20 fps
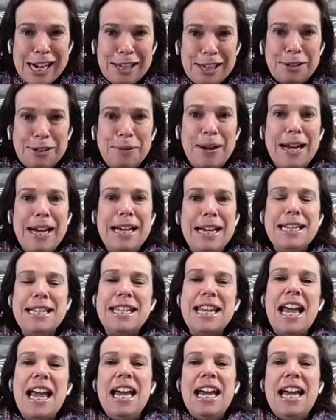colorways.
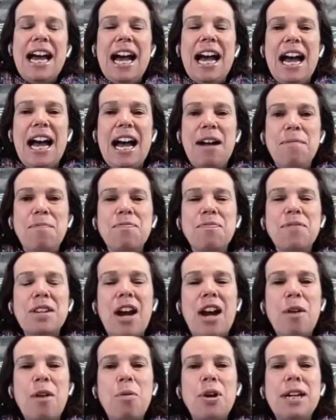
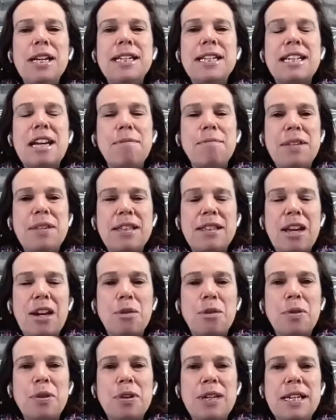I wanted something
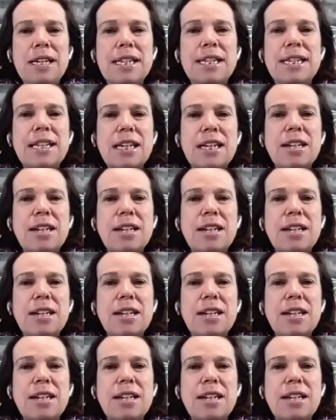that was